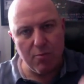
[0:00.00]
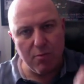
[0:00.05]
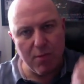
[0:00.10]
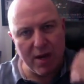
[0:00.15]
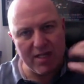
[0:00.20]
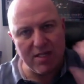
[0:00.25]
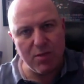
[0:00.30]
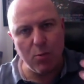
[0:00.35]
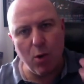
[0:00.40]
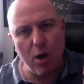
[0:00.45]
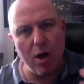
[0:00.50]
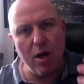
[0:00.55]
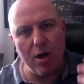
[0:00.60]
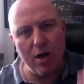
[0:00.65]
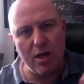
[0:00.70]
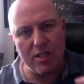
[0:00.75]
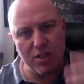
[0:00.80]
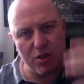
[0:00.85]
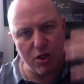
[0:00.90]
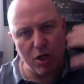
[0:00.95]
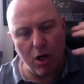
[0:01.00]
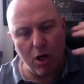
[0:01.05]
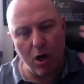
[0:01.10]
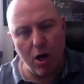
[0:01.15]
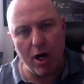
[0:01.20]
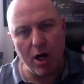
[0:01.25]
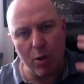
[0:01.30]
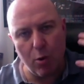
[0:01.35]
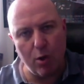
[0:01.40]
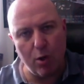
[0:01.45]
makes it YAI such a
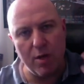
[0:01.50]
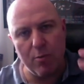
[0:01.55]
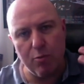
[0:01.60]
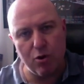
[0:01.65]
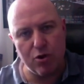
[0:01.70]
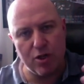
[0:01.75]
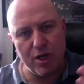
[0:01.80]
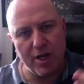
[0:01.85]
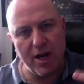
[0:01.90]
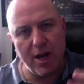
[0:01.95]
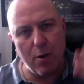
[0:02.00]
high quality project.